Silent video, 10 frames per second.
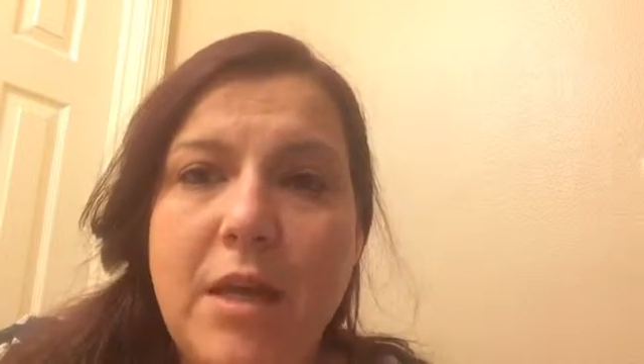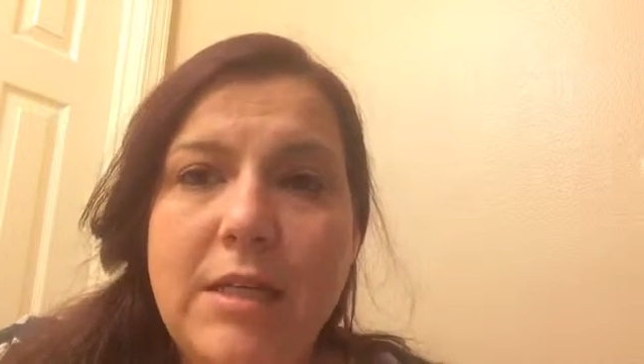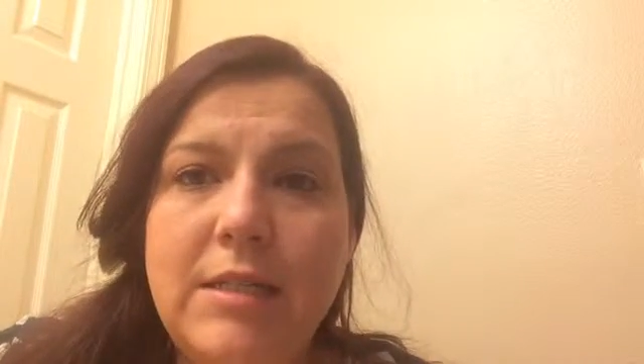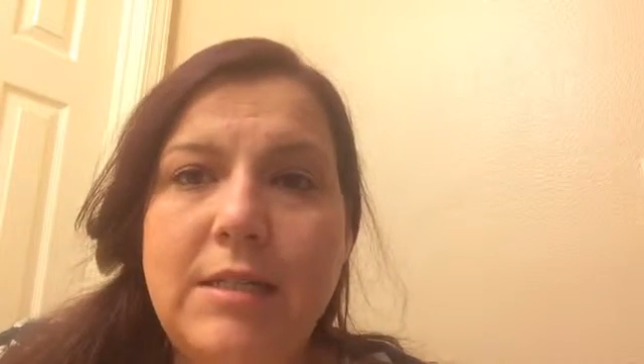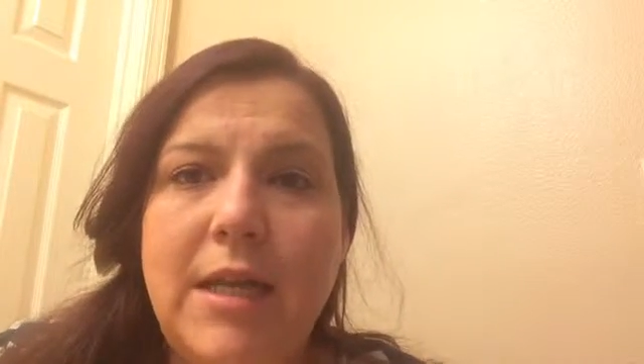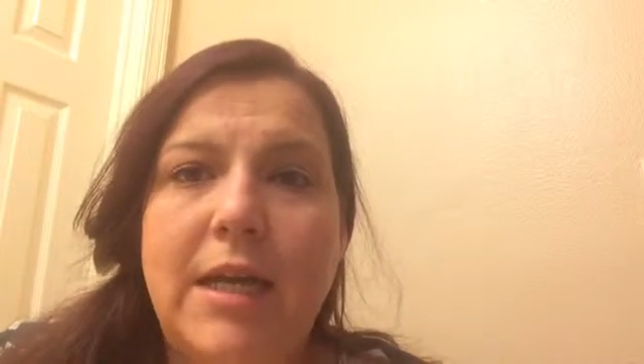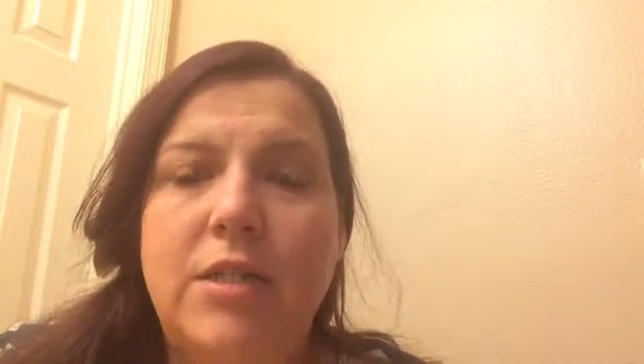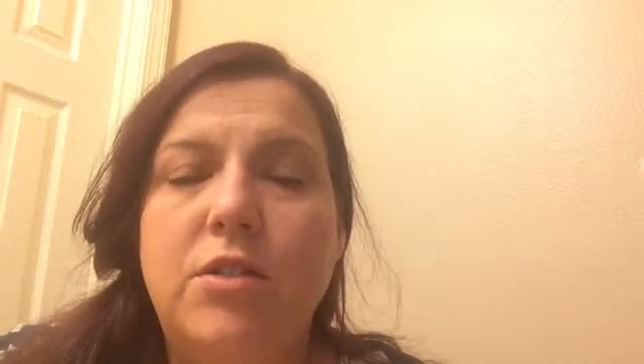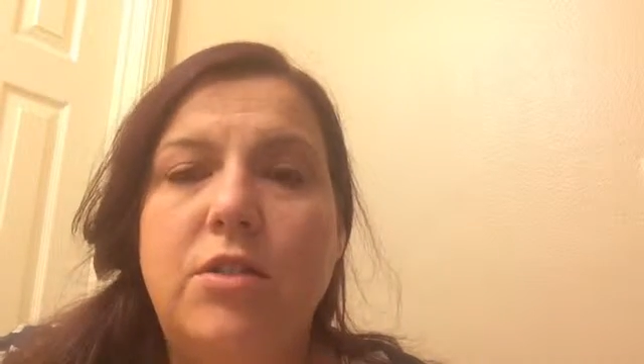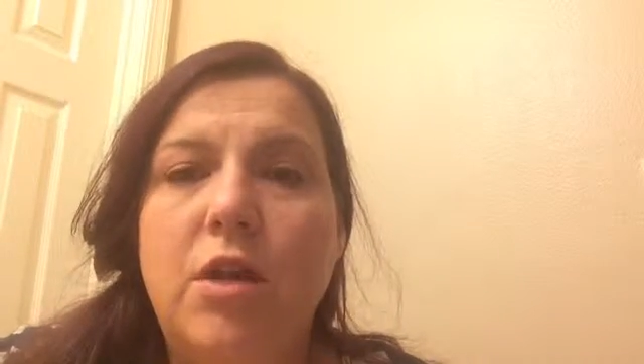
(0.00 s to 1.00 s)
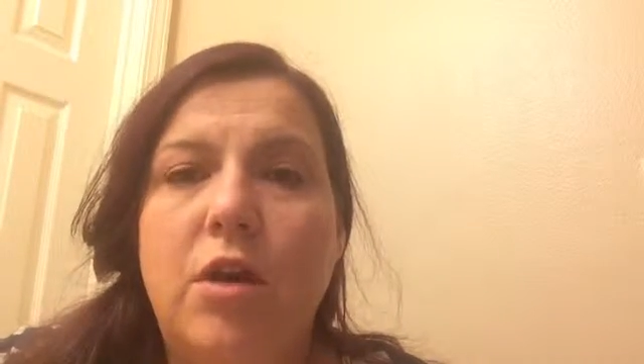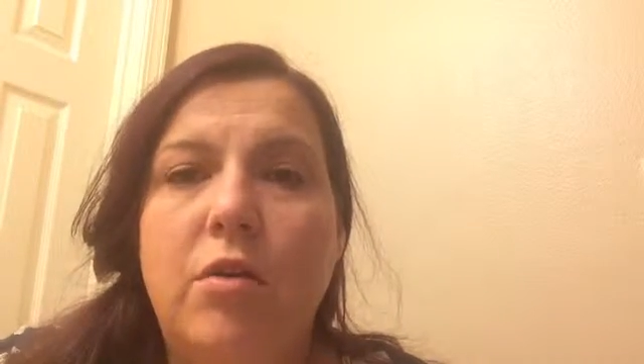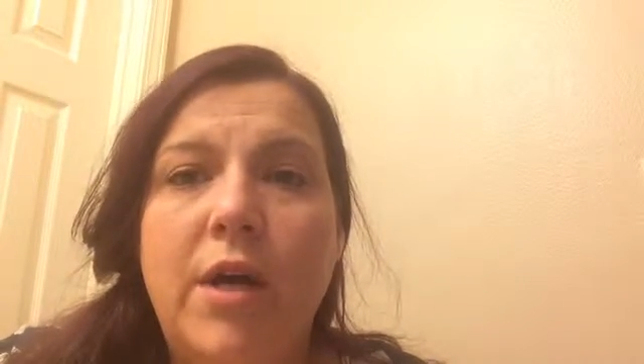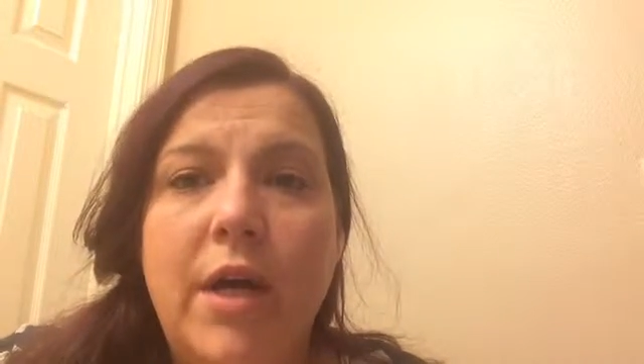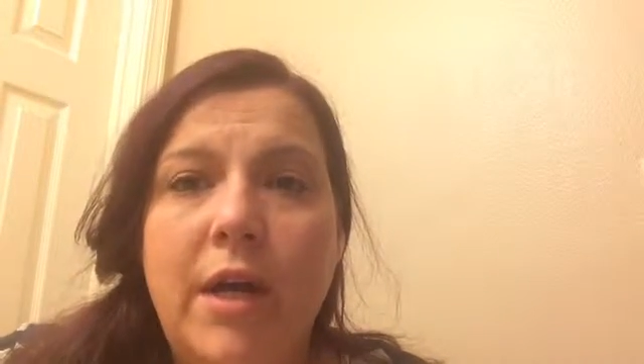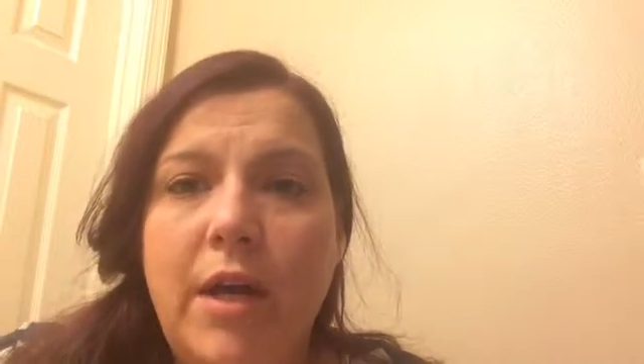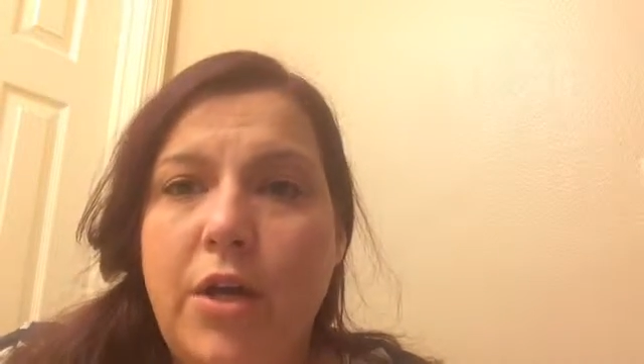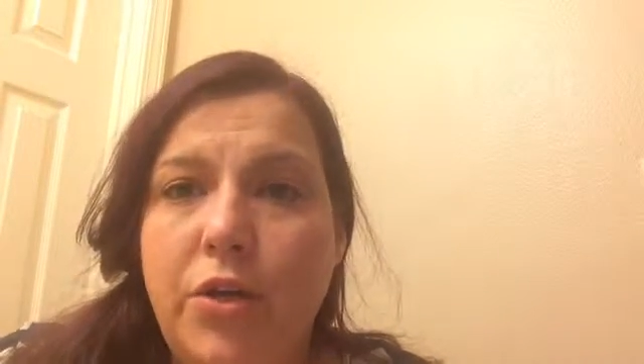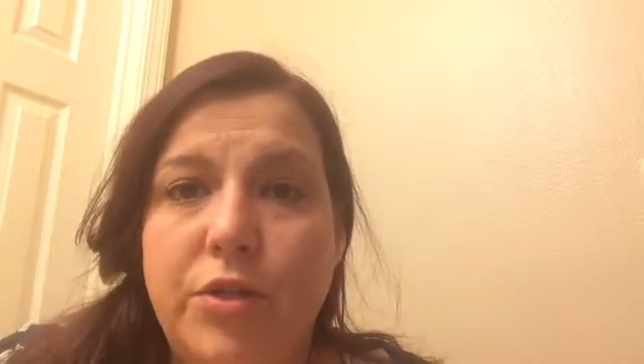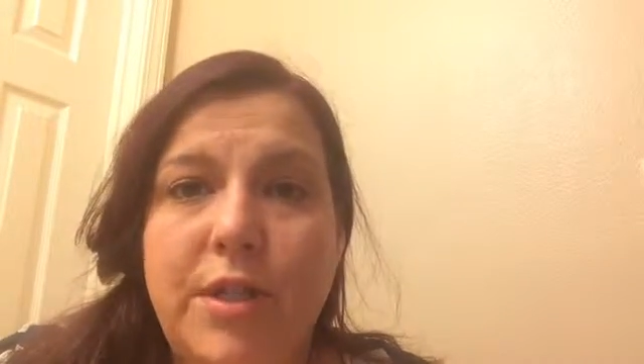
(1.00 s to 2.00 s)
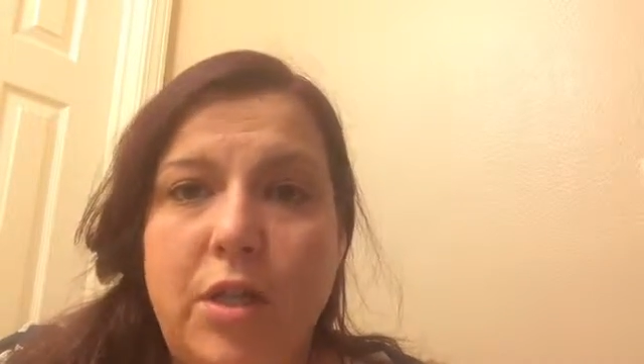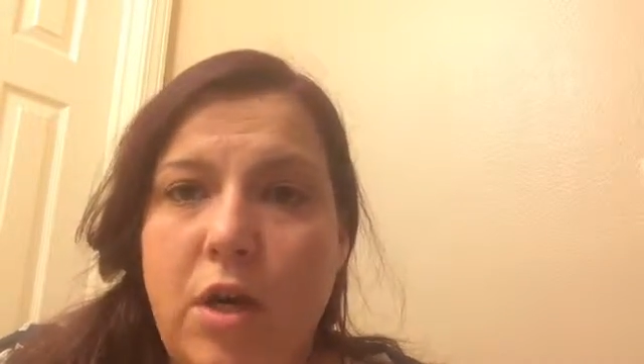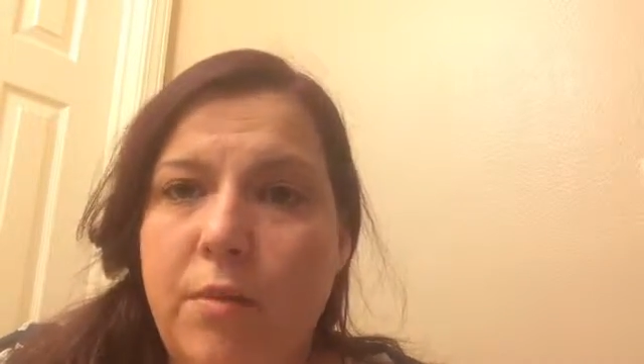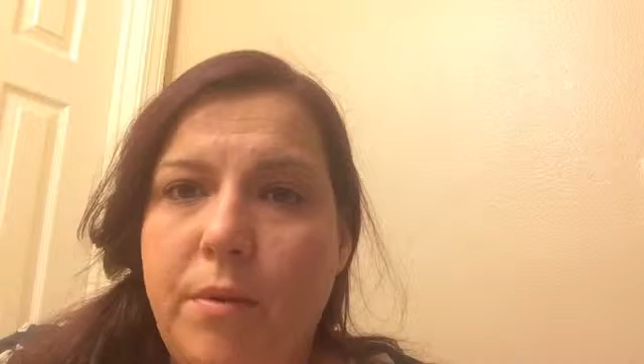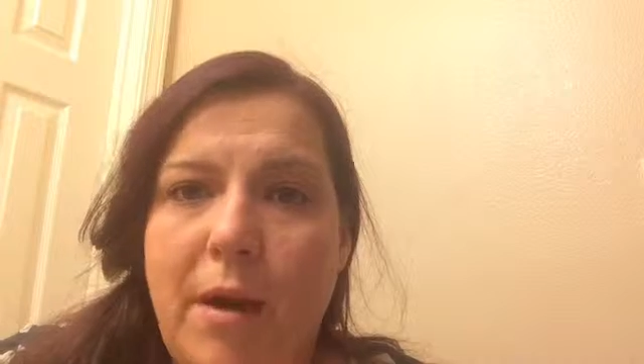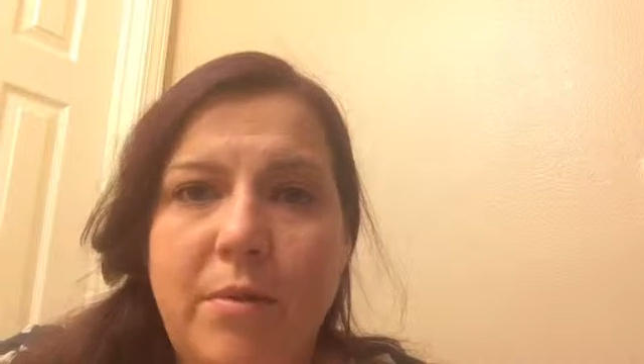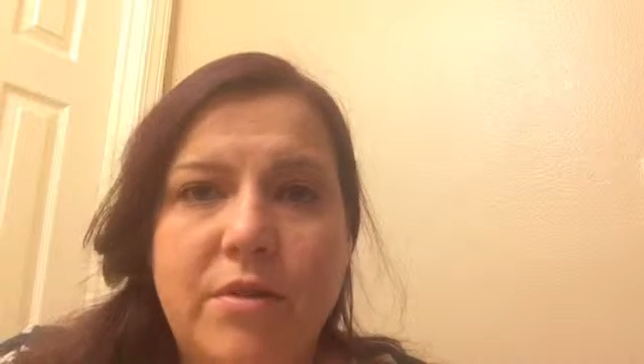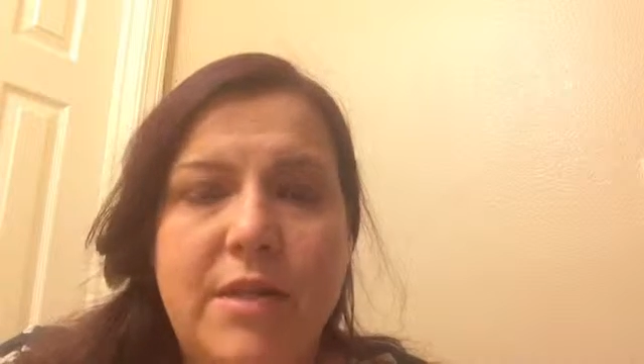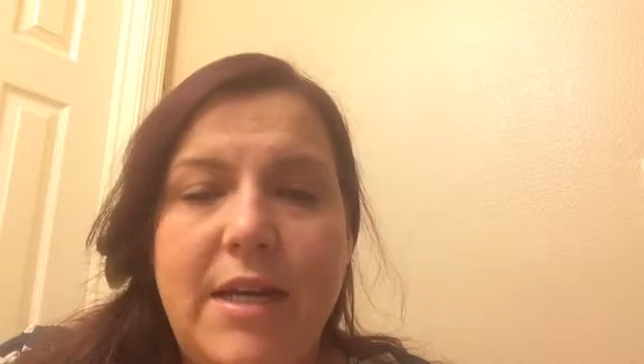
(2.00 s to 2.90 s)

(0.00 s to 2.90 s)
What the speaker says: skin. So your silicone primers,